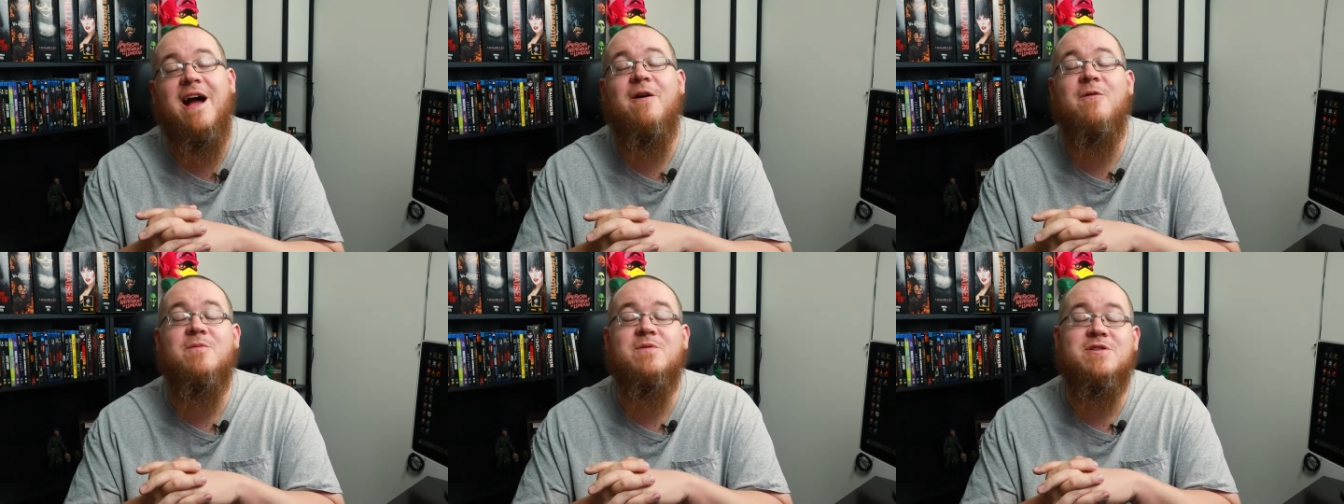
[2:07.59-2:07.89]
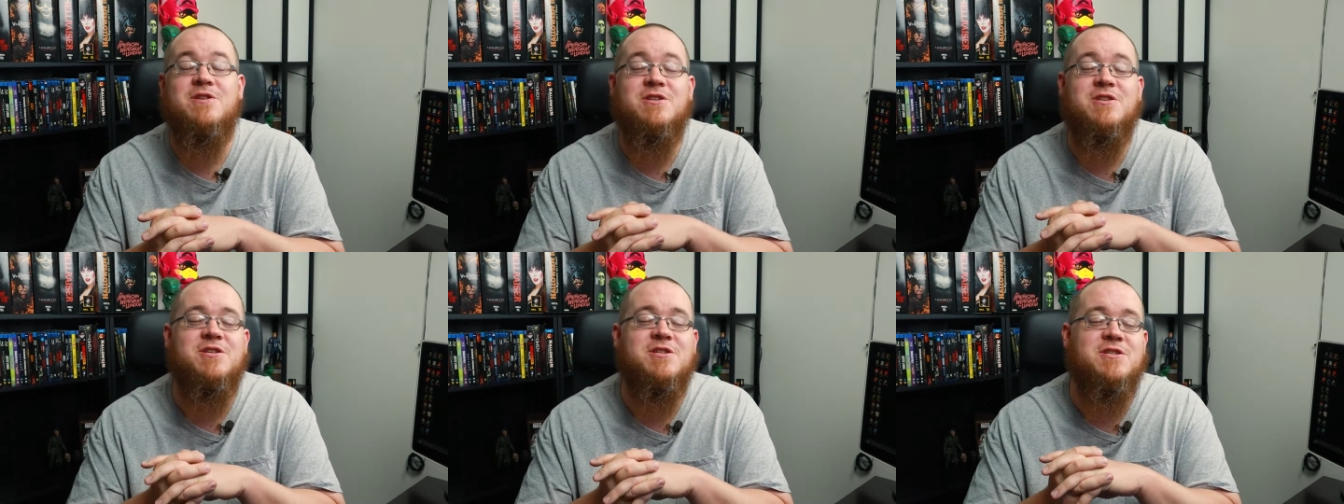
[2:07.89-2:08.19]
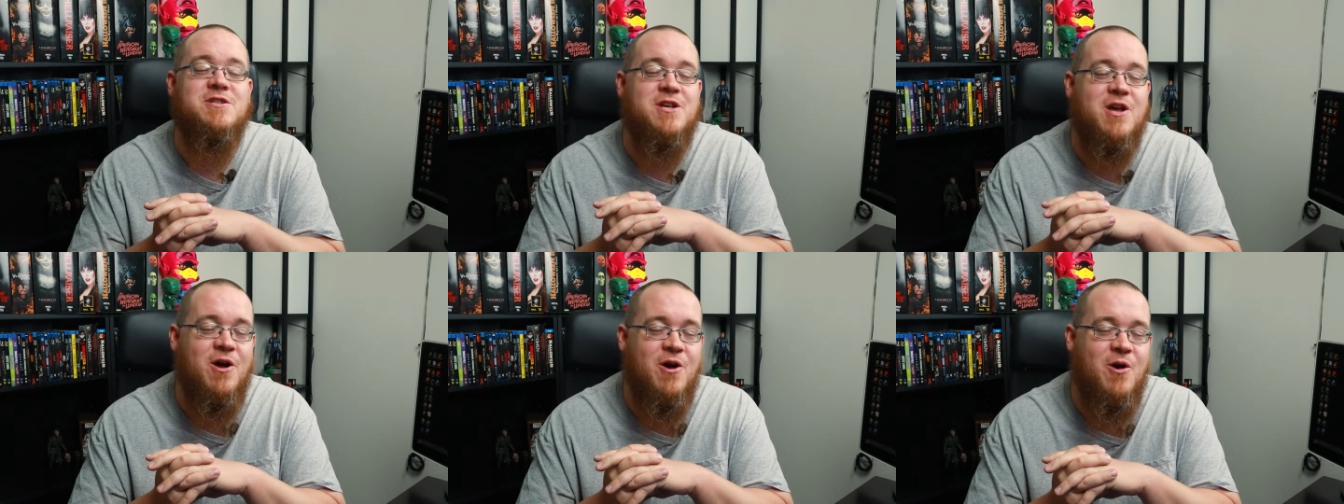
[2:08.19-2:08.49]
I was
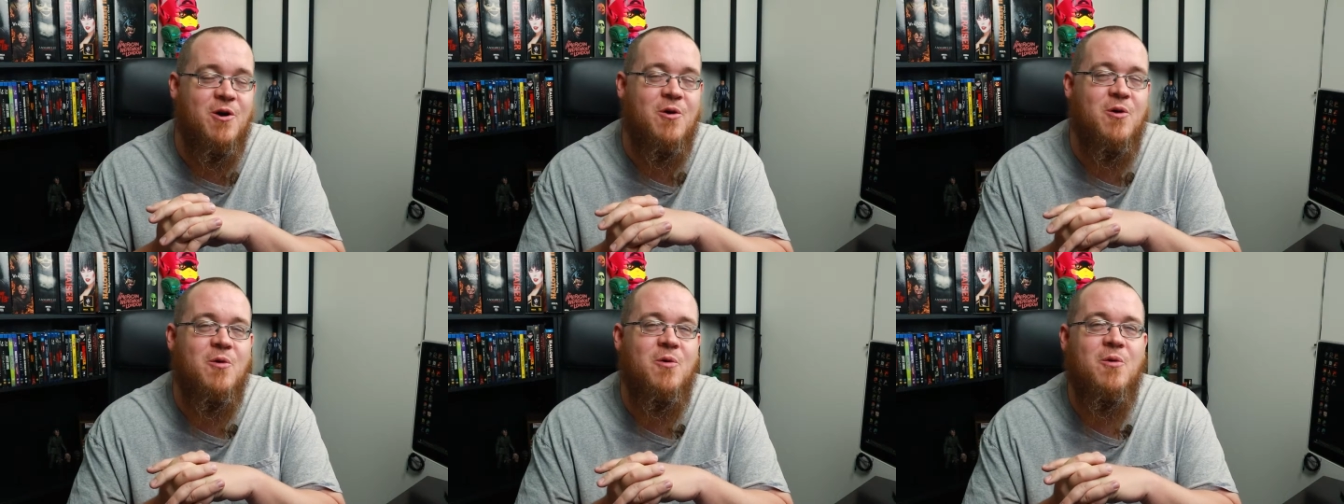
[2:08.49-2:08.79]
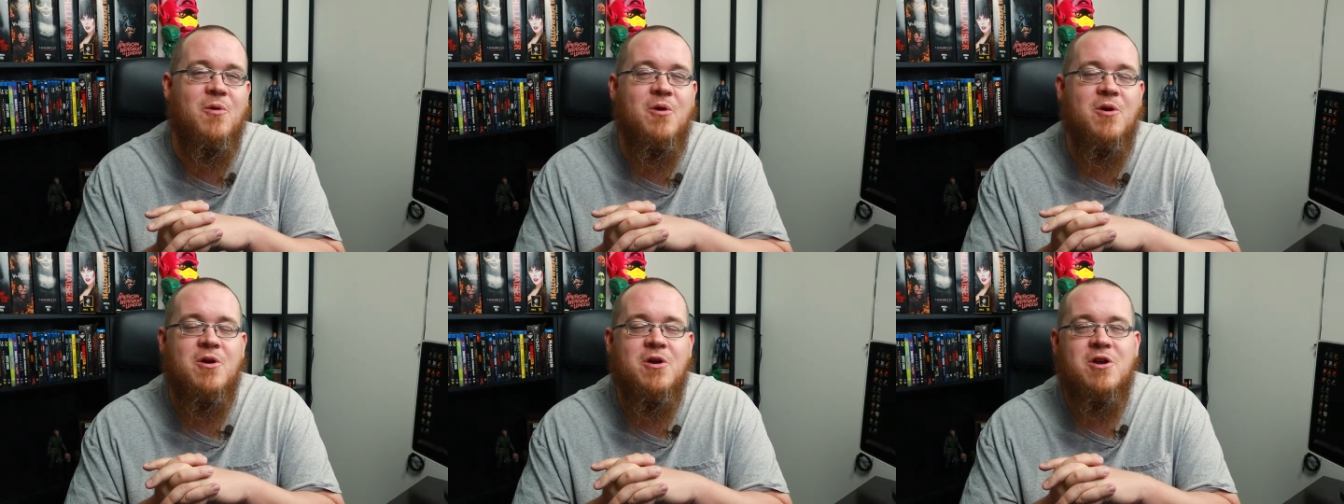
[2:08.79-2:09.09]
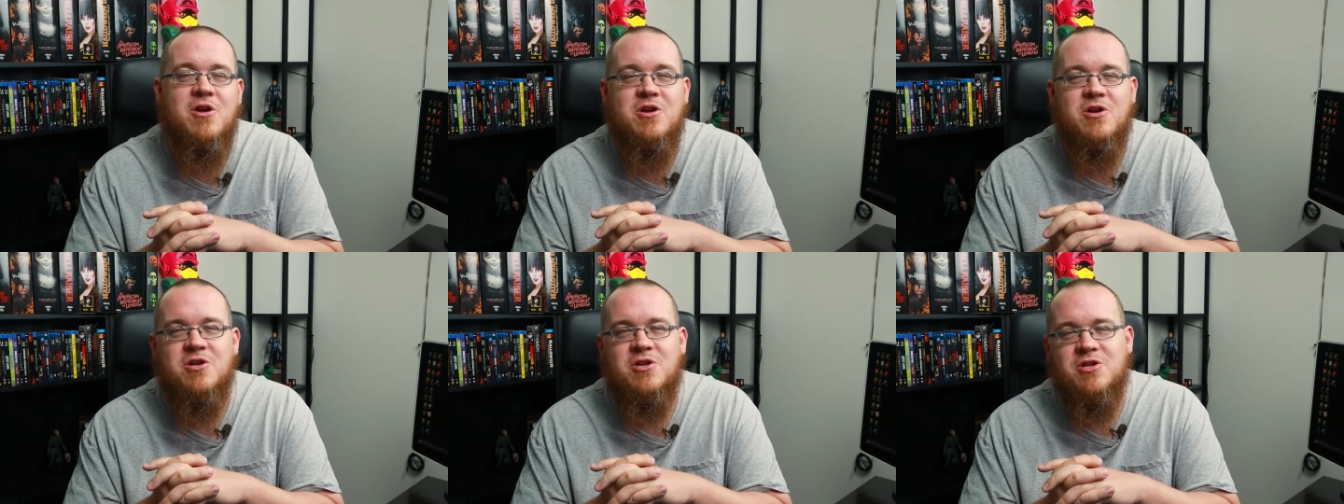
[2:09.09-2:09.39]
so
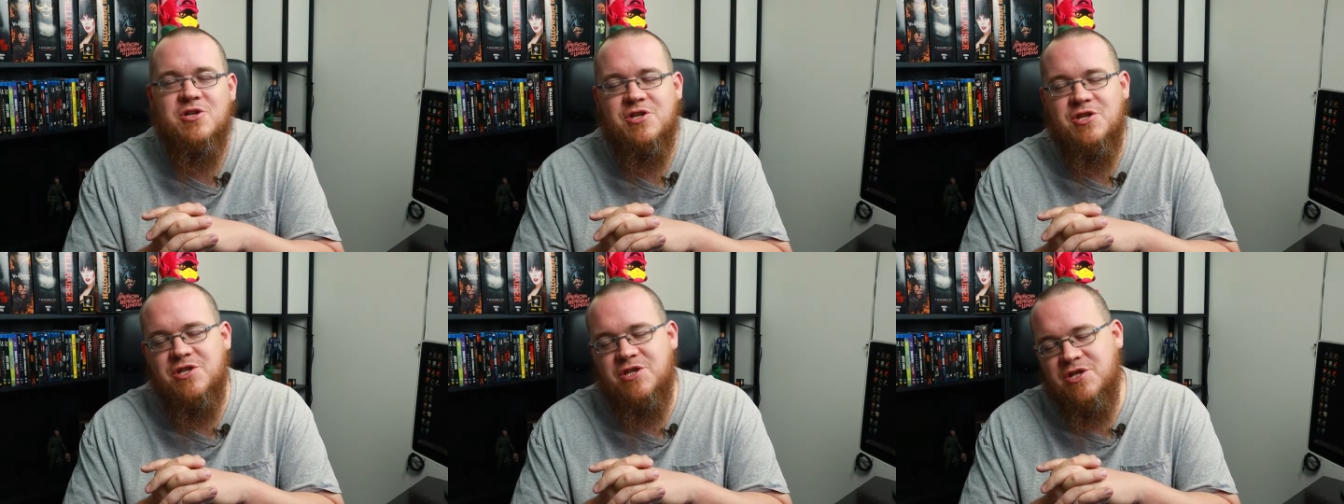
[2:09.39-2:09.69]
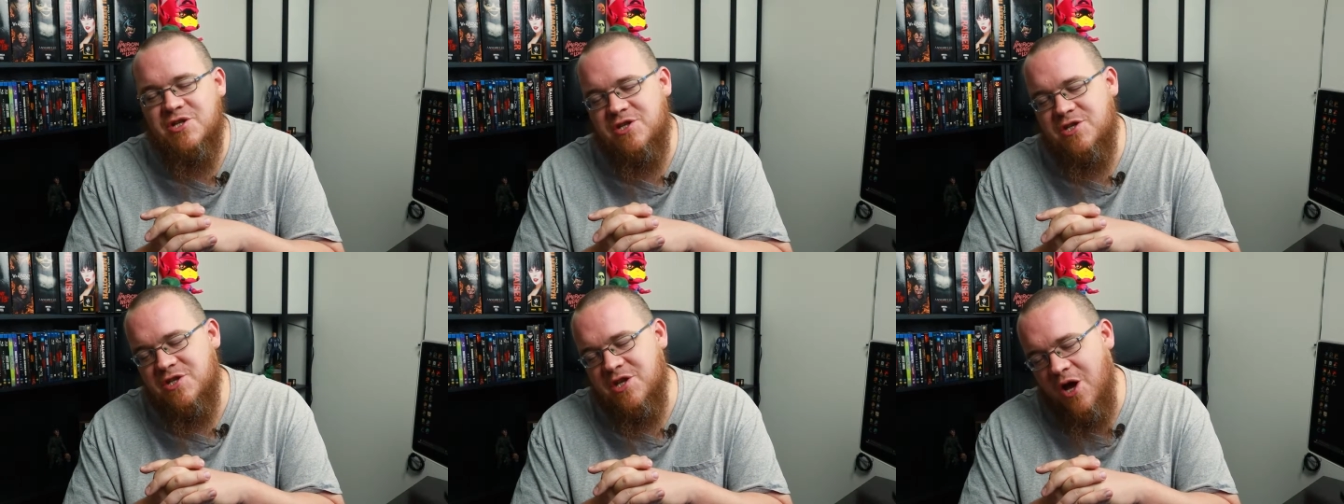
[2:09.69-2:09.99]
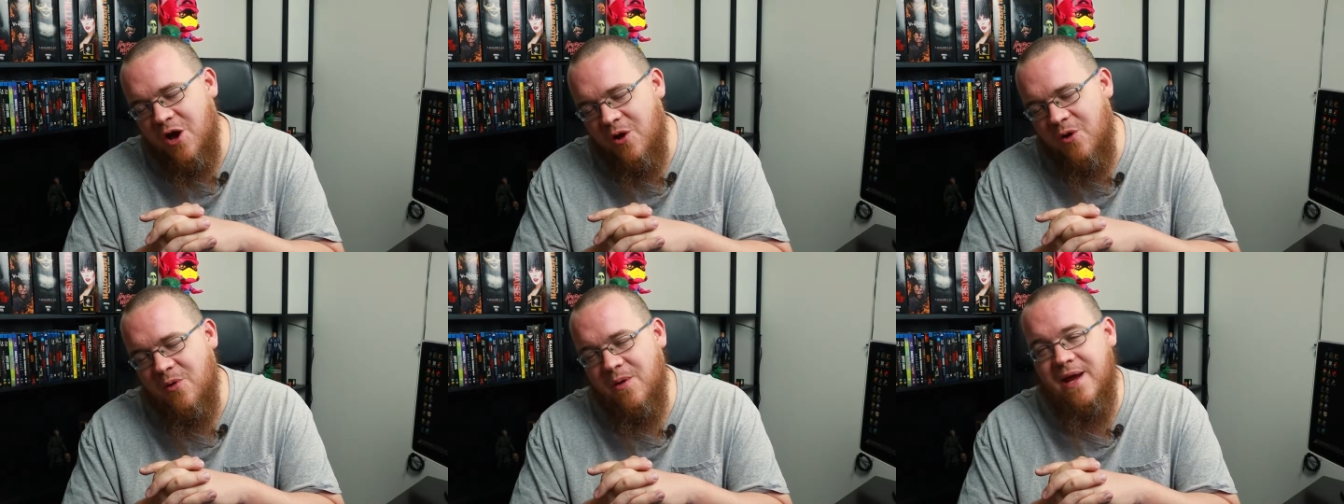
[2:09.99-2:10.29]

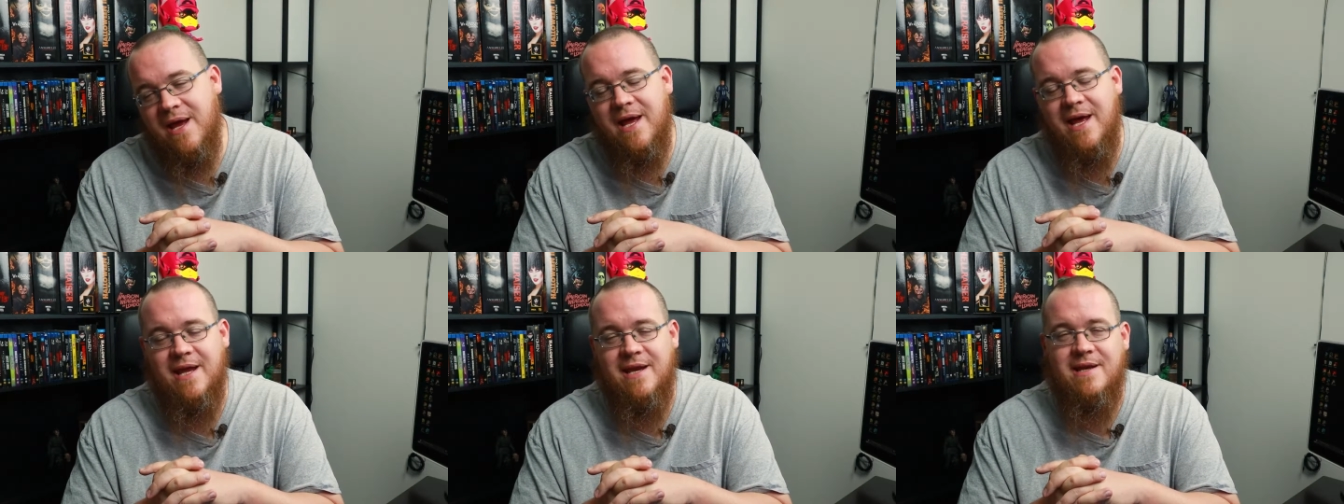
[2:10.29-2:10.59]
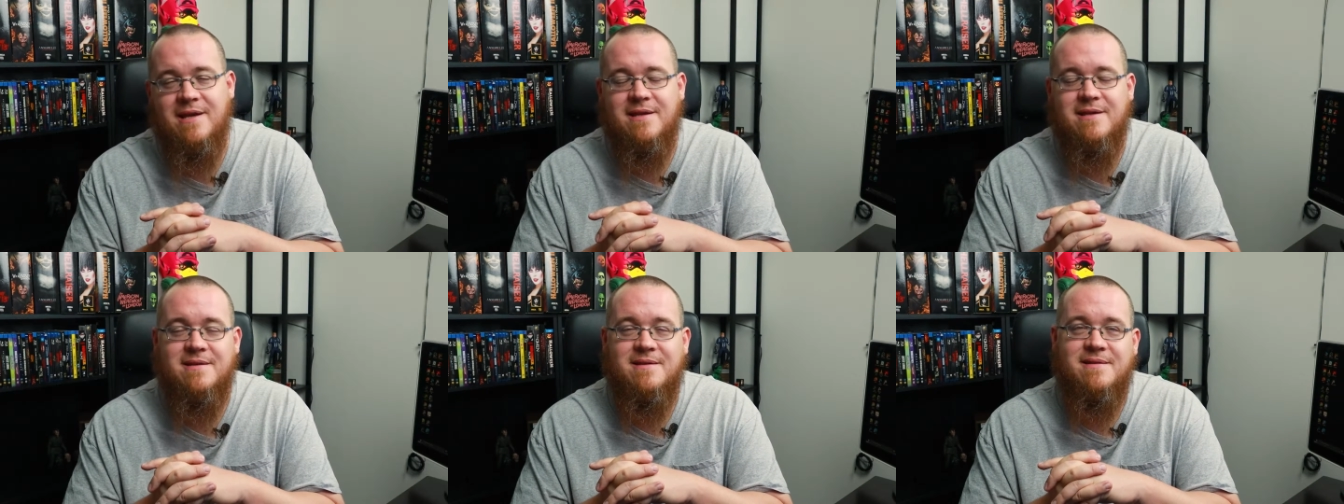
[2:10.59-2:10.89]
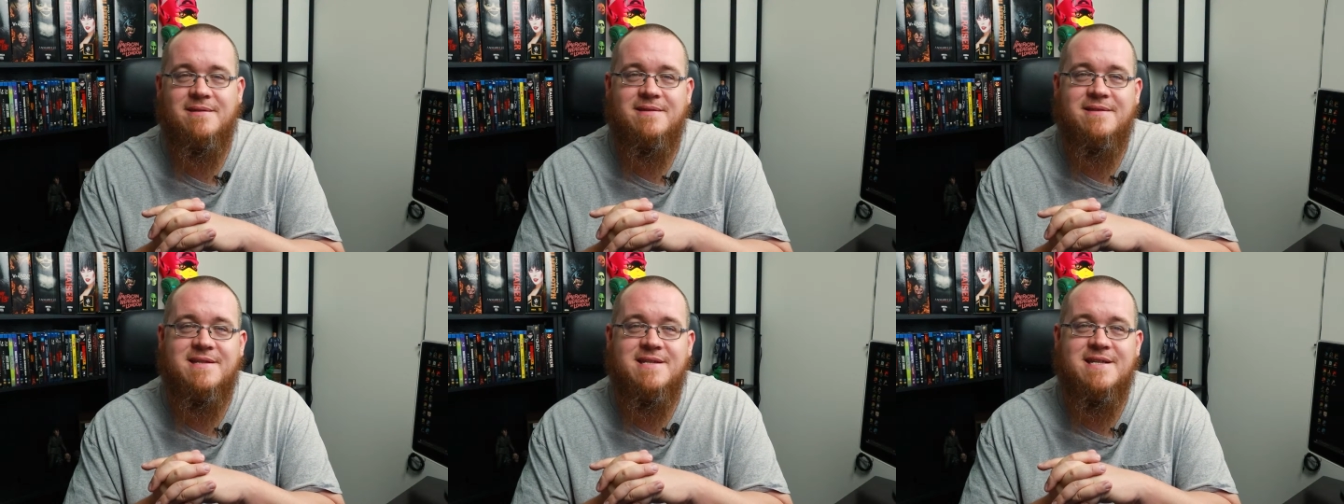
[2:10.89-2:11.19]
so
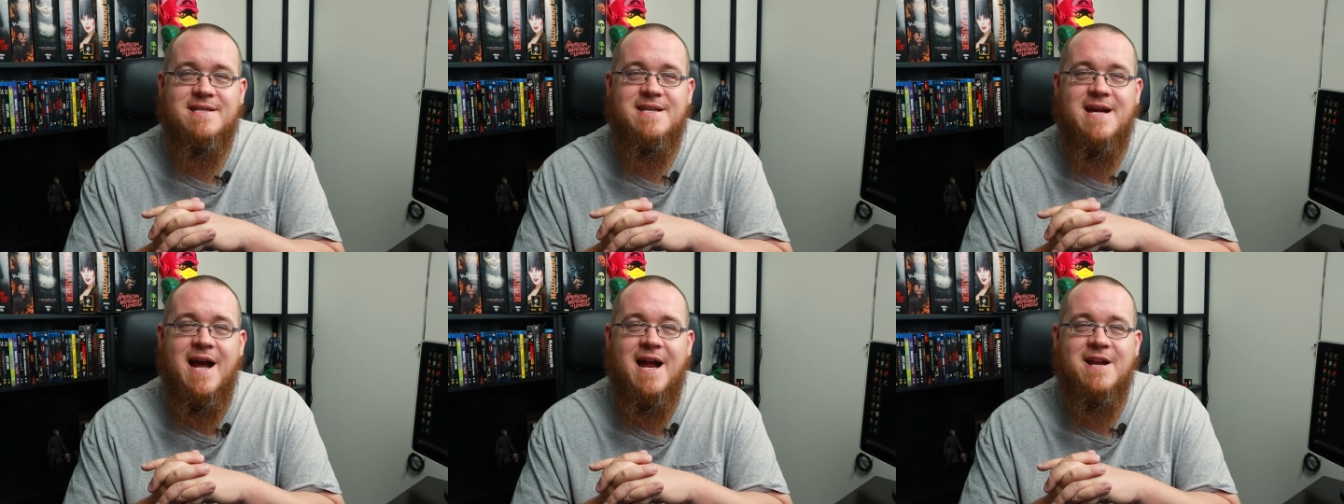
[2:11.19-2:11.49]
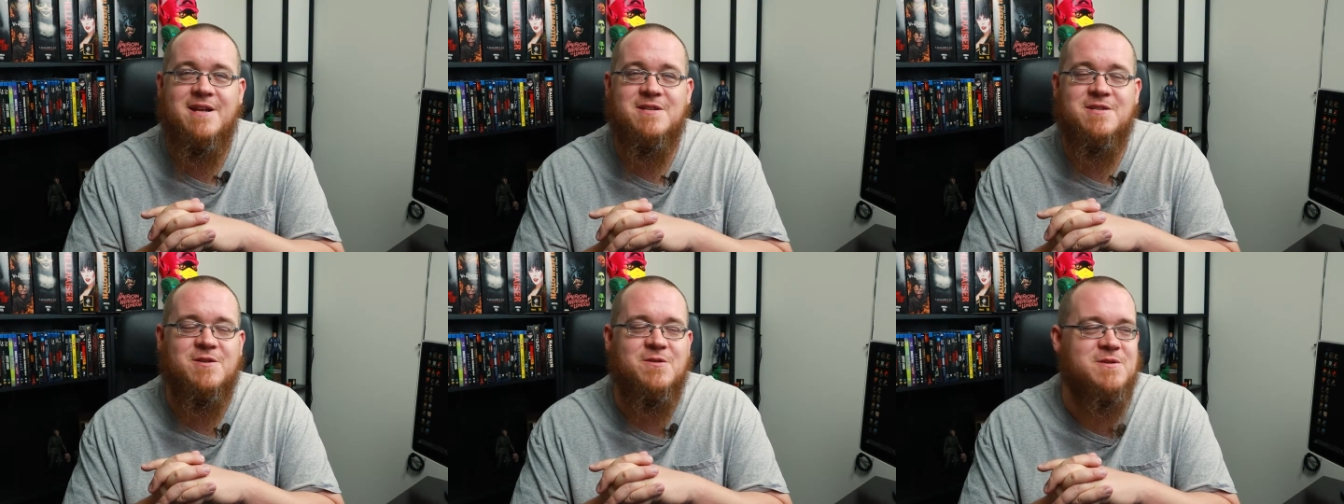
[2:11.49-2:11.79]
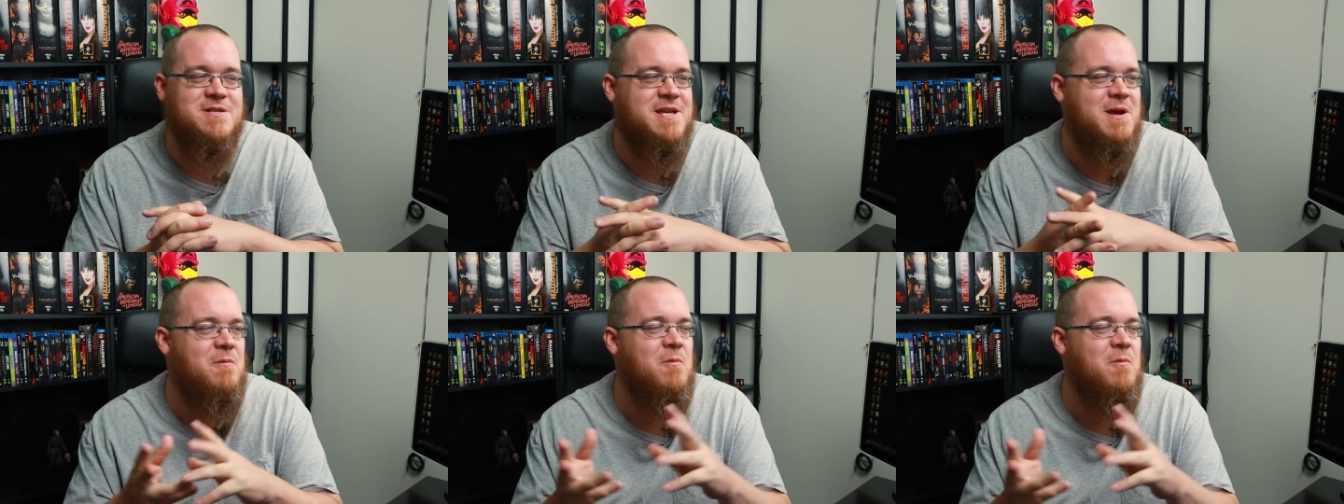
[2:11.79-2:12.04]
into dinosaurs.